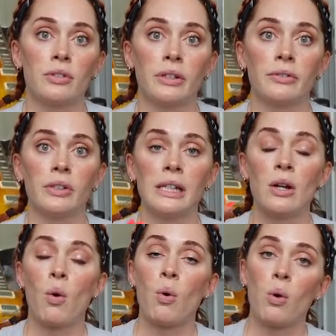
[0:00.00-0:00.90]
delivery
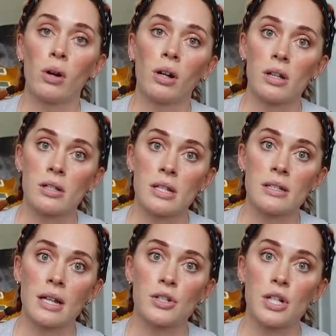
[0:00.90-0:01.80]
or a
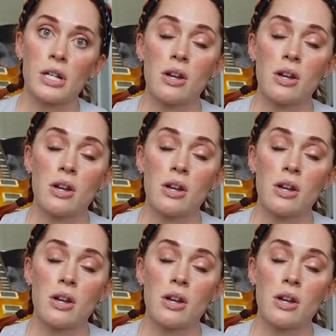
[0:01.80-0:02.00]
C-section,